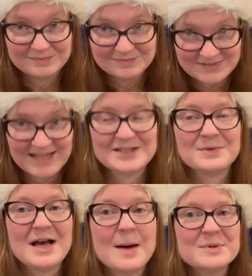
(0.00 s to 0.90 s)
That's
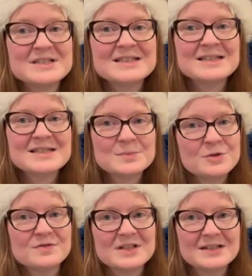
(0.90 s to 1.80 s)
what happens in this
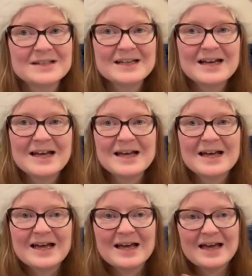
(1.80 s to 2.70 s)
movie.
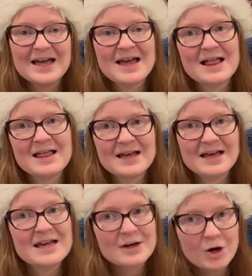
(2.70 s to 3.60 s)

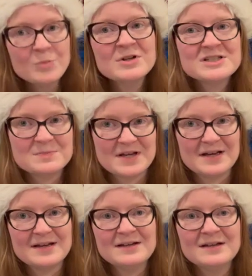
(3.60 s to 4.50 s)
A homeless
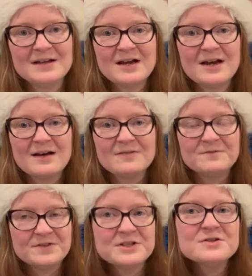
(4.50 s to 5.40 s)
man
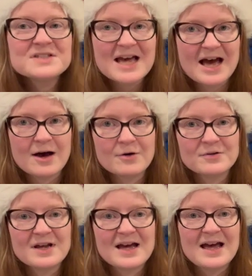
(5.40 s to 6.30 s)
figures
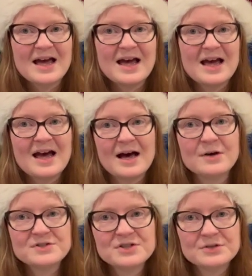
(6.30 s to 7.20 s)
out
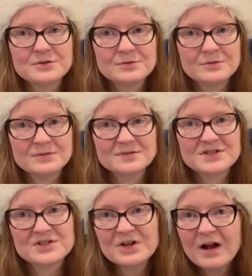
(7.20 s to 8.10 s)
how to
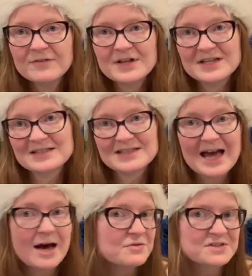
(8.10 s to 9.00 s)
solve his
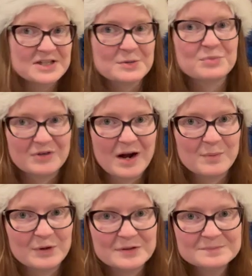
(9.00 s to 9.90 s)
housing
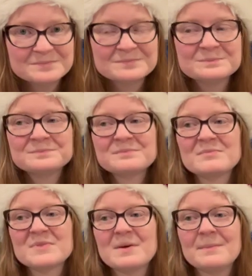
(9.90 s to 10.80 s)
problem
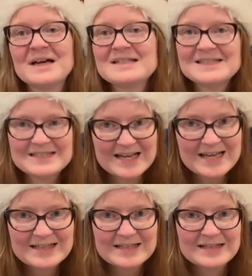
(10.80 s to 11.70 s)
by
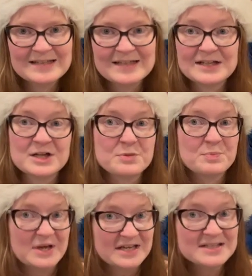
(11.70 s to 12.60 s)
staying in an
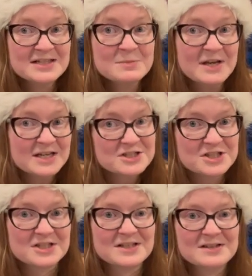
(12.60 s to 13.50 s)
abandoned
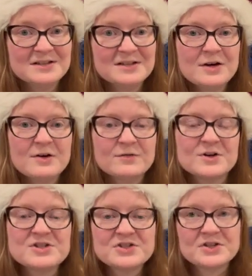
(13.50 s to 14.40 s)
mansion
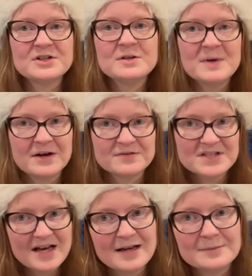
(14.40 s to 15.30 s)
for a certain amount of
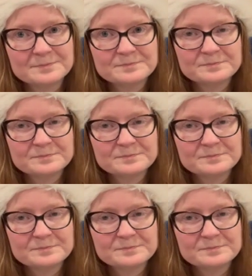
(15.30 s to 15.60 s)
time.